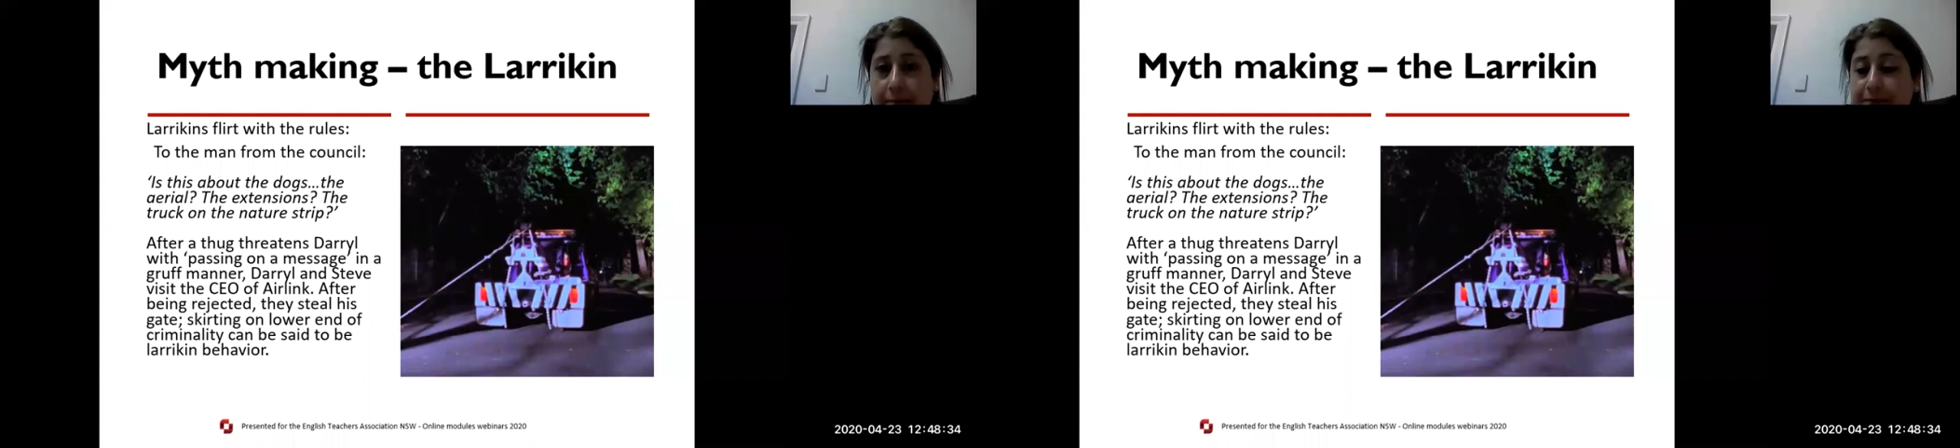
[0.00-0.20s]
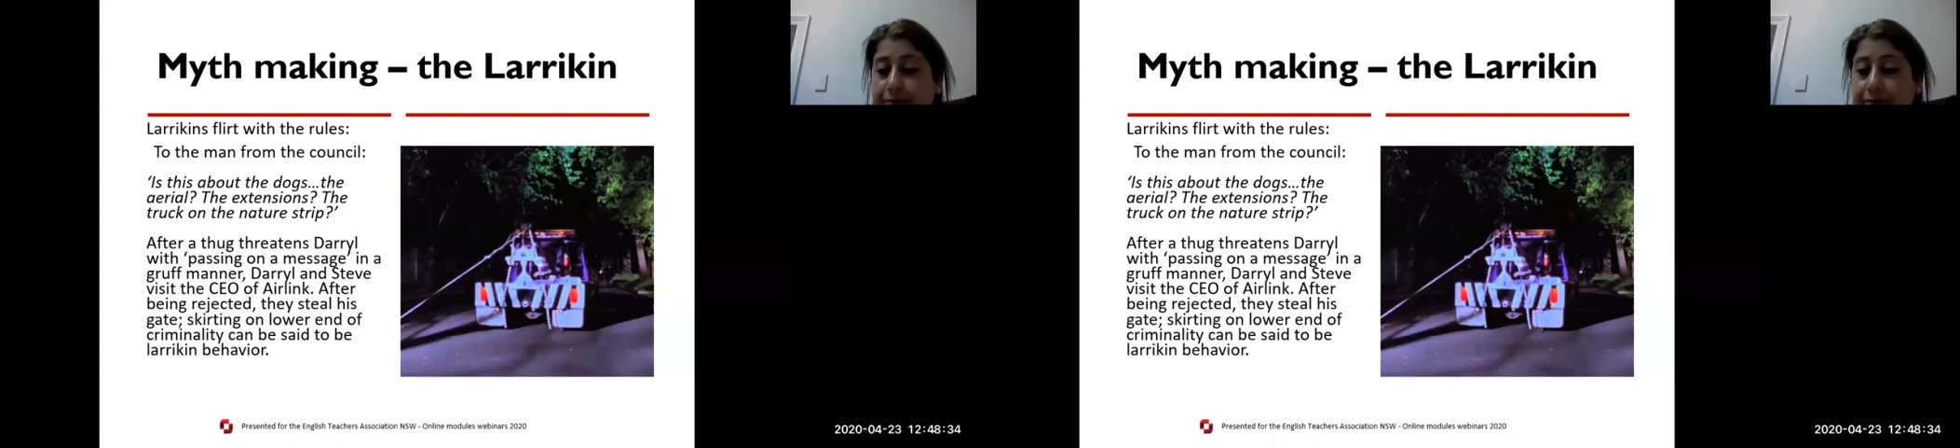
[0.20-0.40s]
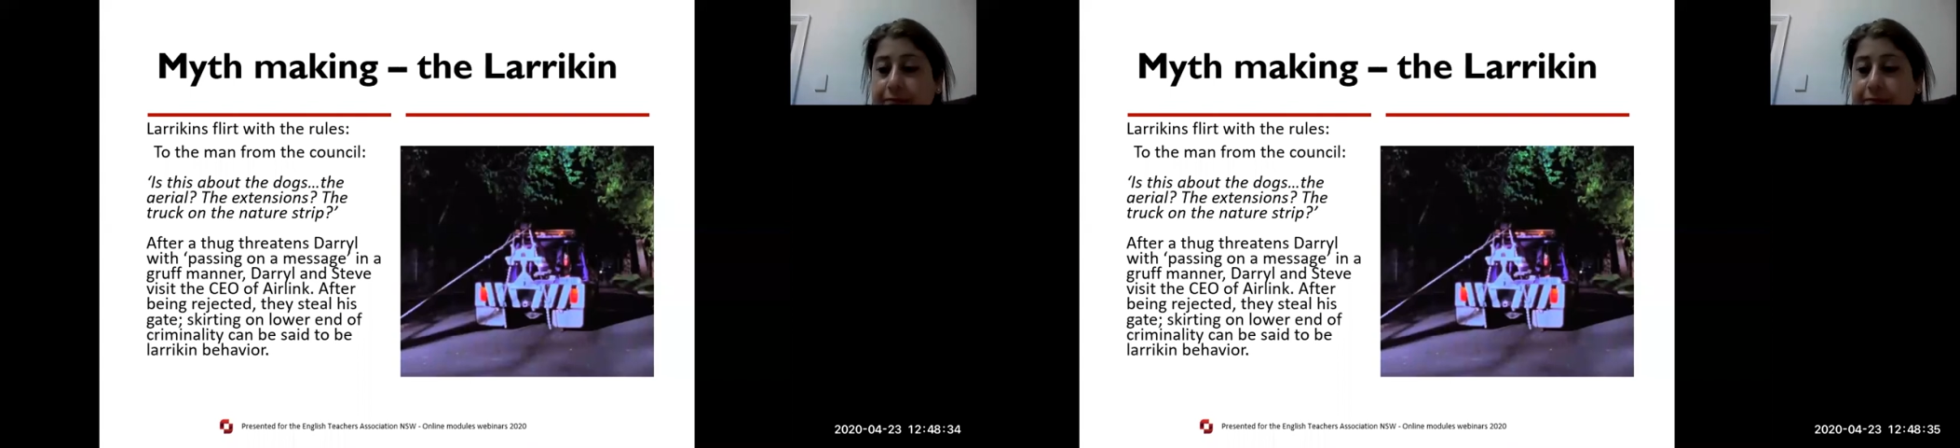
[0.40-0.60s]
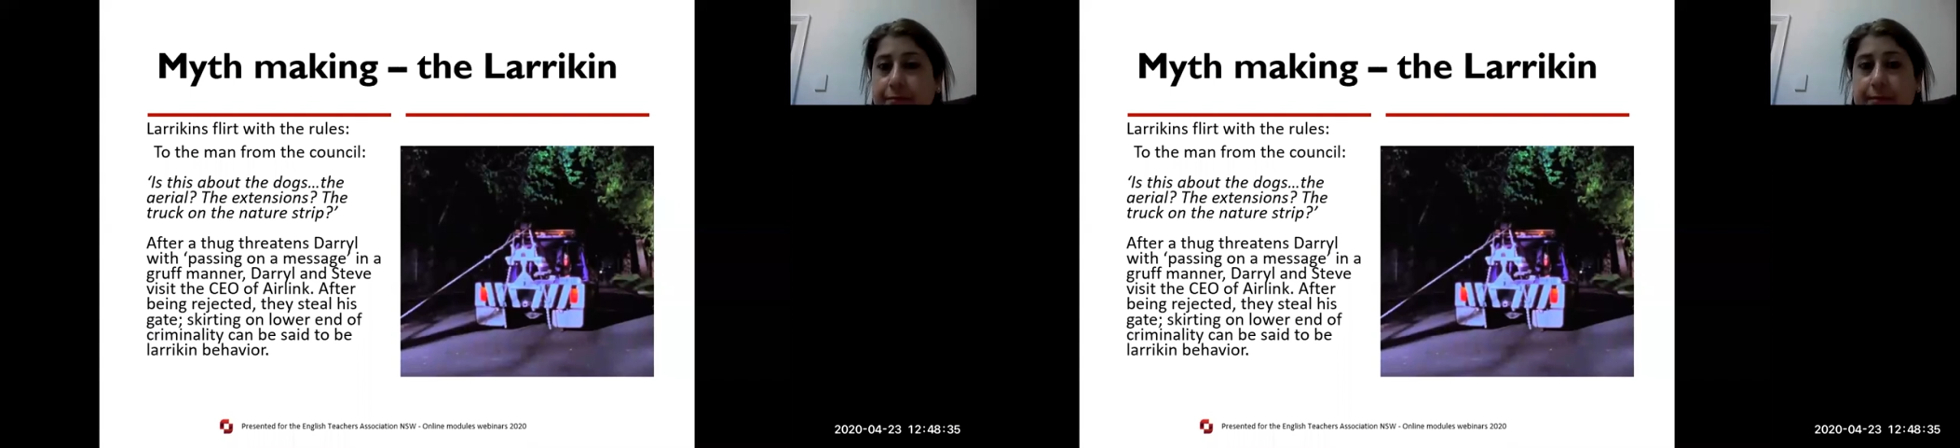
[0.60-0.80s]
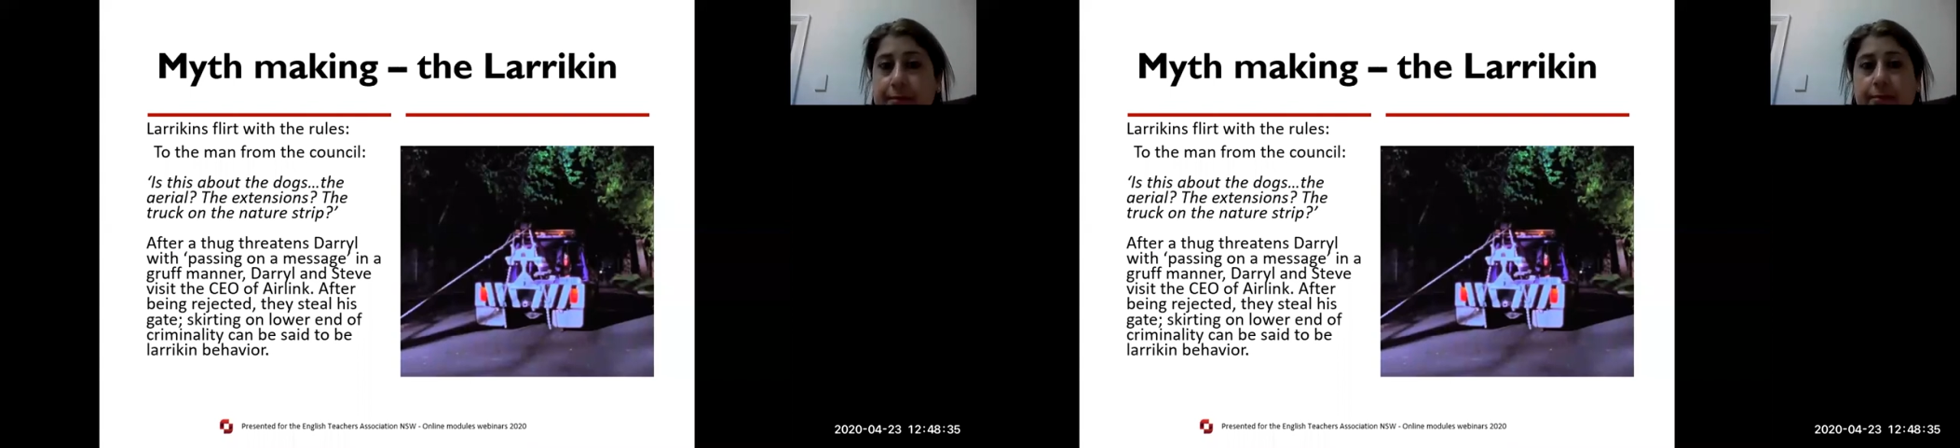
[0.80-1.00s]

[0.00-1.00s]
identity.